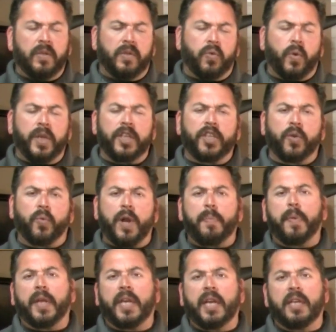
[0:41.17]
22
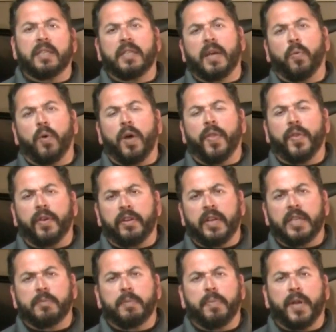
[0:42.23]
replicas that Walther
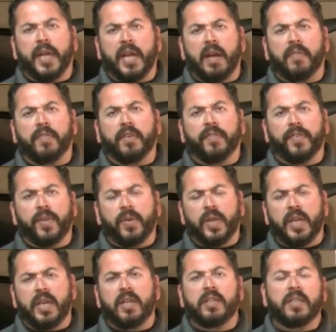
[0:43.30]
has been putting out for a few
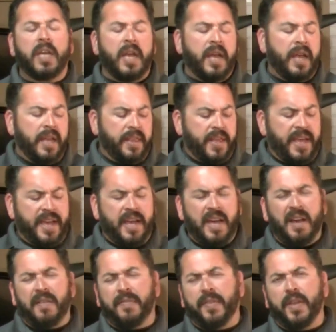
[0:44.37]
years. They
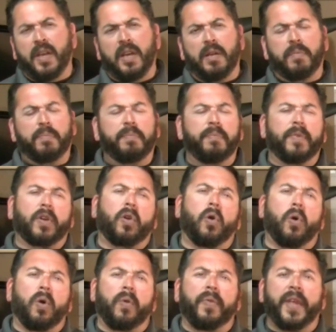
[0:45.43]
have the
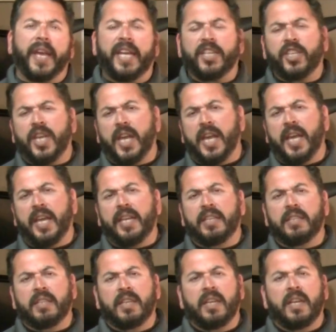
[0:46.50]
Colt, the
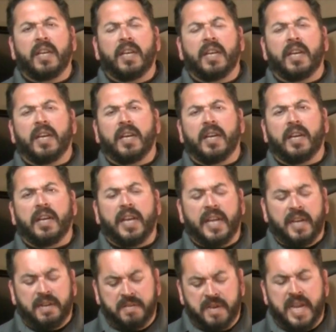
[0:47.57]
HKs,
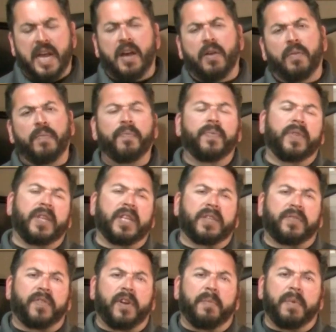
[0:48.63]
and now this
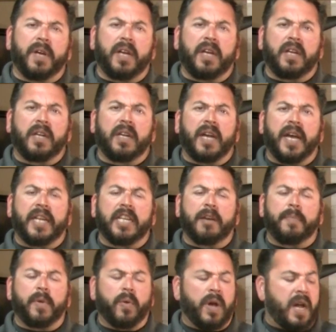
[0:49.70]
from
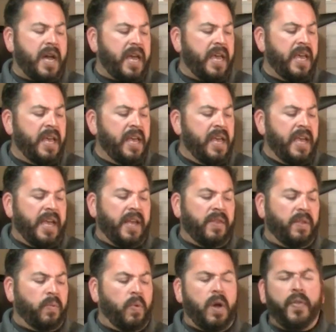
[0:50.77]
IWI.
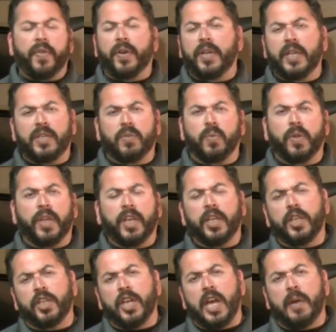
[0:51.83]
And Walther does a really
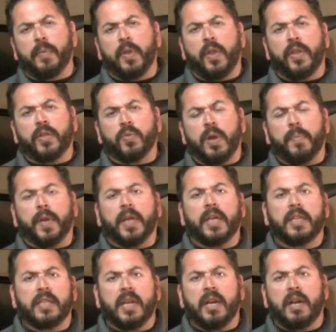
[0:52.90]
good job with all these
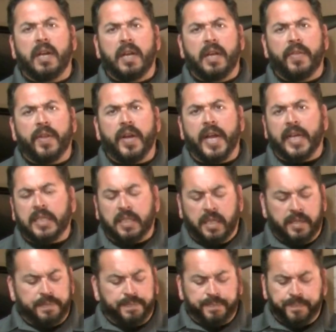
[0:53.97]
replicas. They're
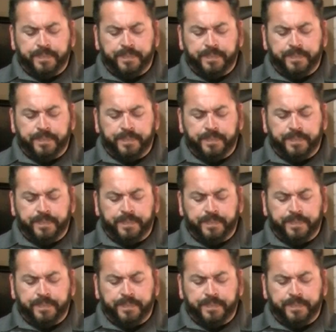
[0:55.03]
excellent.